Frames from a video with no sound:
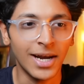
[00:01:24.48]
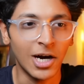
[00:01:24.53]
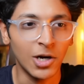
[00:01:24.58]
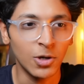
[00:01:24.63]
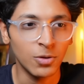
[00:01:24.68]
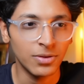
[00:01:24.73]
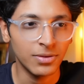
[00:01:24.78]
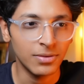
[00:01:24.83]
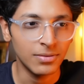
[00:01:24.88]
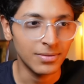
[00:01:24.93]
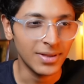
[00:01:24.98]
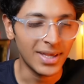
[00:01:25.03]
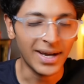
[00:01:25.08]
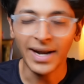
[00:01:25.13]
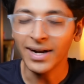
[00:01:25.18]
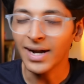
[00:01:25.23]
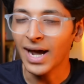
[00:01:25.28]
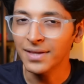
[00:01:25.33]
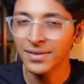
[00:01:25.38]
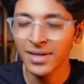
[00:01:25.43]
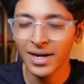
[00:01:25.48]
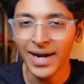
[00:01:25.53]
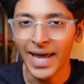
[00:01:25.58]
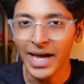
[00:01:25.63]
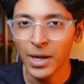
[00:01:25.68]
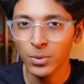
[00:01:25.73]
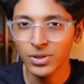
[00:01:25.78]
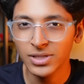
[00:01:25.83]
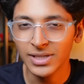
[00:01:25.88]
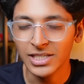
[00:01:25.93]
Now, there are other
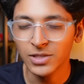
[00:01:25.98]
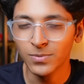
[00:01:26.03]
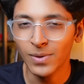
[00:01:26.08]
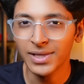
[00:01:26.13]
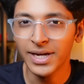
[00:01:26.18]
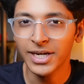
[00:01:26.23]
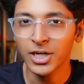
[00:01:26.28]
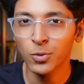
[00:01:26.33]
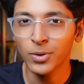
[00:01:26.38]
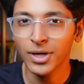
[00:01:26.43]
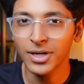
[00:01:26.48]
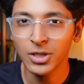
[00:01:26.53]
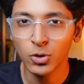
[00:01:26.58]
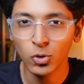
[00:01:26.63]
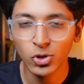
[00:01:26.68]
languages as well that you can